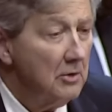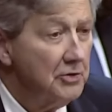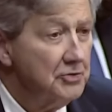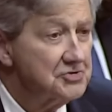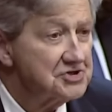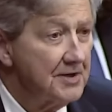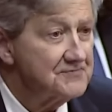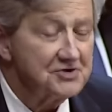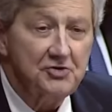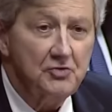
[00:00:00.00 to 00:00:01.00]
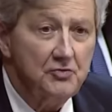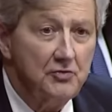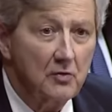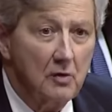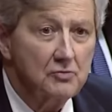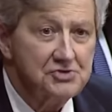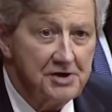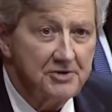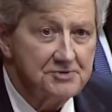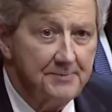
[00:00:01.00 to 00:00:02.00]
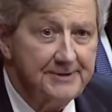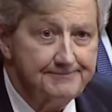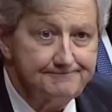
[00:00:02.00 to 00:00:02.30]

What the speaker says: you substitute your own judgment.